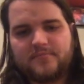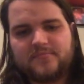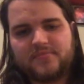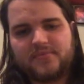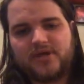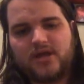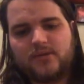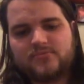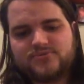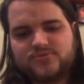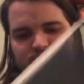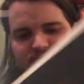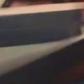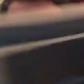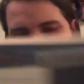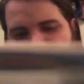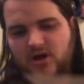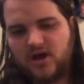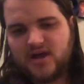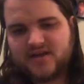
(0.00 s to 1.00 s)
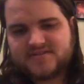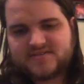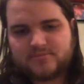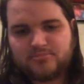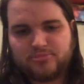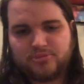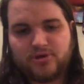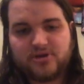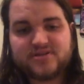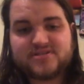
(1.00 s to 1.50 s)
Comes with some awesome
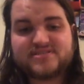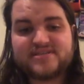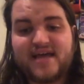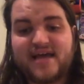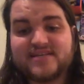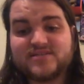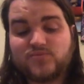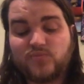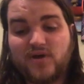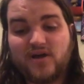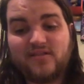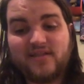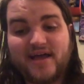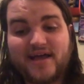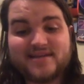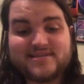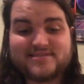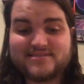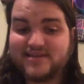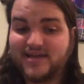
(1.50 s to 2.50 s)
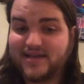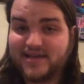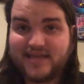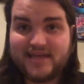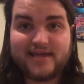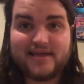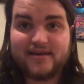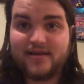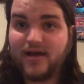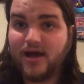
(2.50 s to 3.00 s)
books, as well as,
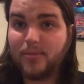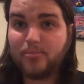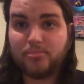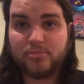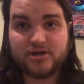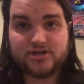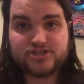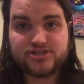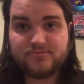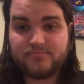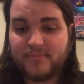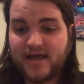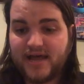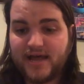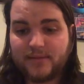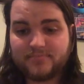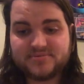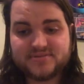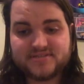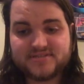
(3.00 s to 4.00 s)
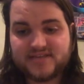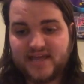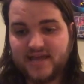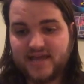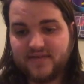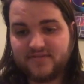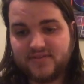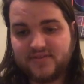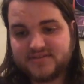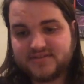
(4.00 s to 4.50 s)
again, a bunch of maps
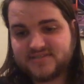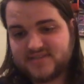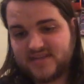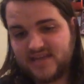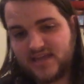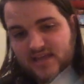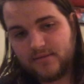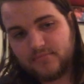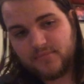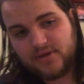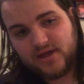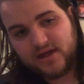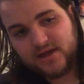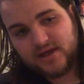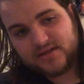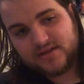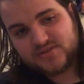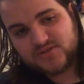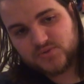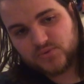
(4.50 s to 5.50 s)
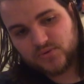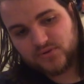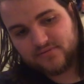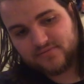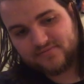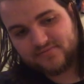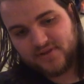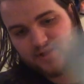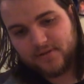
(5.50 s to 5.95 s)
and the same sort of